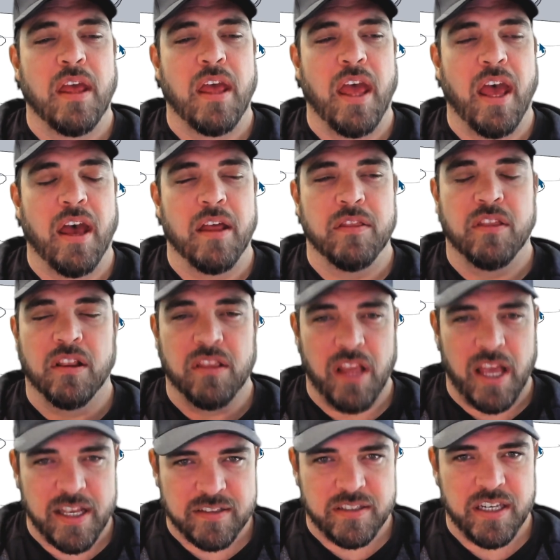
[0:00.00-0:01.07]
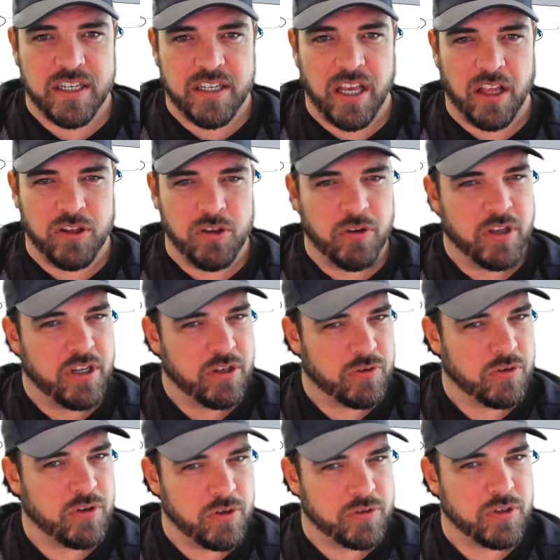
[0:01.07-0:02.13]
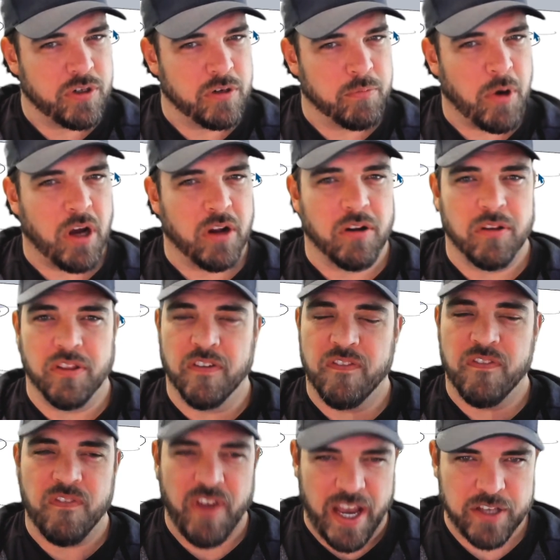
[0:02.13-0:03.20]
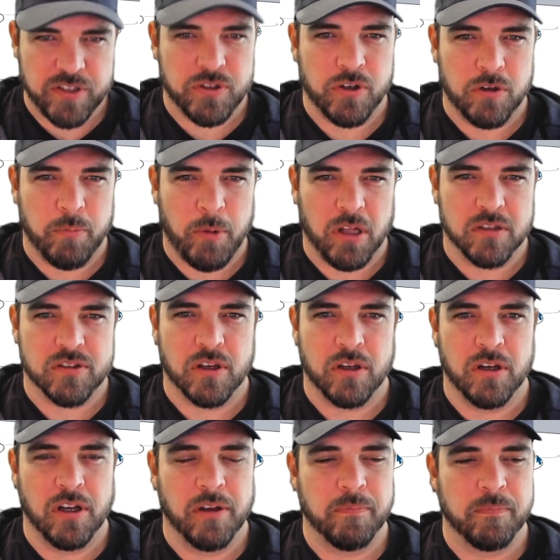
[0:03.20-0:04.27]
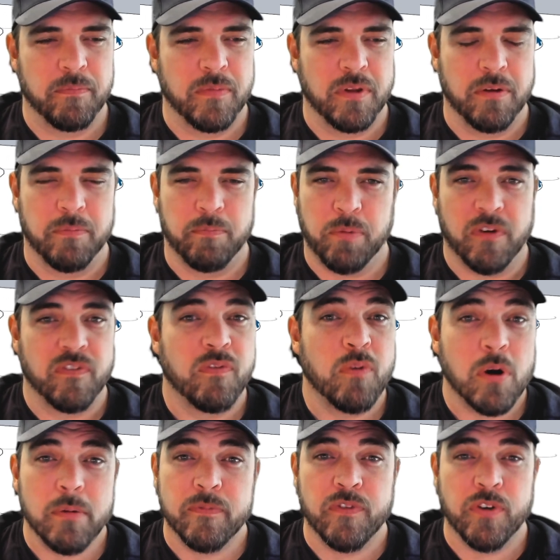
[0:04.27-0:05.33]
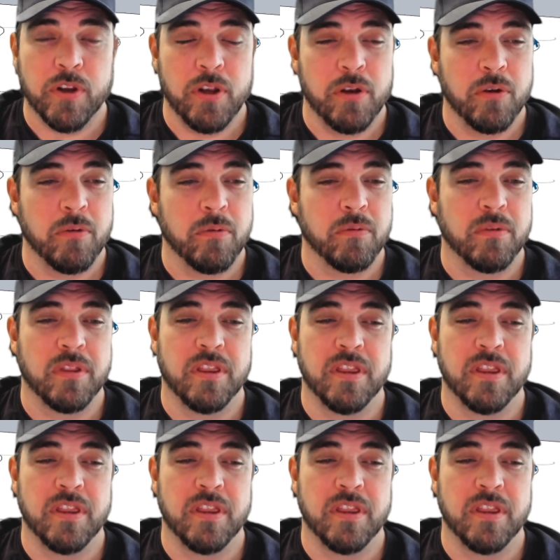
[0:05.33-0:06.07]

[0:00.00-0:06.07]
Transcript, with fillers: Uh, the less detail you can introduce to your model, the faster your model is going to perform for you.